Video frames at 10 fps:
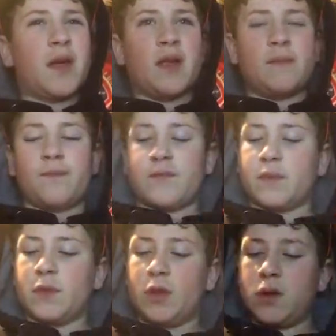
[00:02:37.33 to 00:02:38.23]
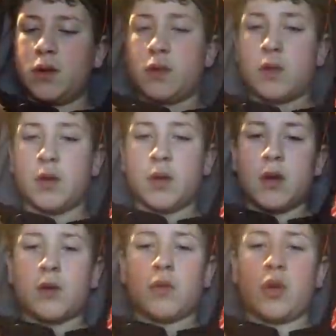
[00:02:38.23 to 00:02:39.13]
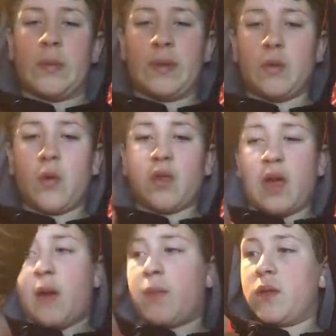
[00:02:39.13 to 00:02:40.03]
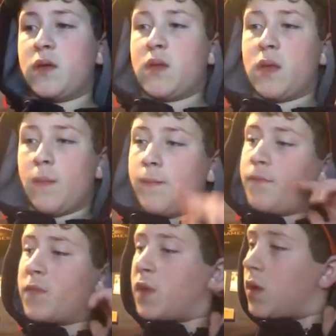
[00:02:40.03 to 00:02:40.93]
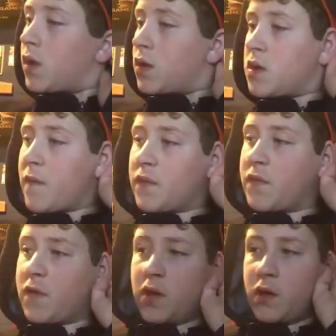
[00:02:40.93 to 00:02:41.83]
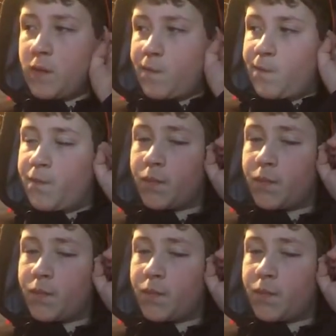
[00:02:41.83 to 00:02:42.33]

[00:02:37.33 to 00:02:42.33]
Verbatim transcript: then creepy noise happens, then you have to freaking.